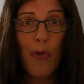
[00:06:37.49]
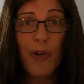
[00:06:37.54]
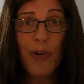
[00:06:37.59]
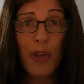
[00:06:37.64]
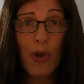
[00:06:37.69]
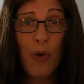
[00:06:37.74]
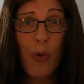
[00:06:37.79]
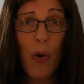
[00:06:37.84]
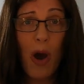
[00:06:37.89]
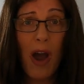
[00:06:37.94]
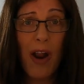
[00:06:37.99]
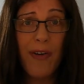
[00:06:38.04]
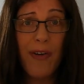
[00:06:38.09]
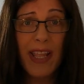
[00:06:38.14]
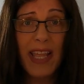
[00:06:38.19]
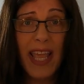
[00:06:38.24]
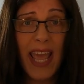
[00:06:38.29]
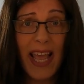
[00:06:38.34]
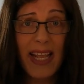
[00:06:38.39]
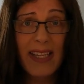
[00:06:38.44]

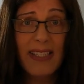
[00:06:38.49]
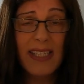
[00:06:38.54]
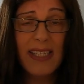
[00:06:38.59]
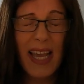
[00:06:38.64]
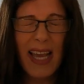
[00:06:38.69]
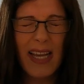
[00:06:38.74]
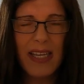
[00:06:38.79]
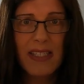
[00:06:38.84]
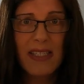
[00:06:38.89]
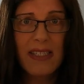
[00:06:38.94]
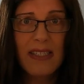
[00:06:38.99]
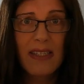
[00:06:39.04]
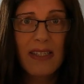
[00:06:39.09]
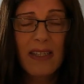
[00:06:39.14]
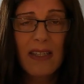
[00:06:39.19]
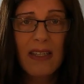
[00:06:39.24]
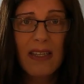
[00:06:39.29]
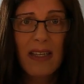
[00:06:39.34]
requiring ETIAS.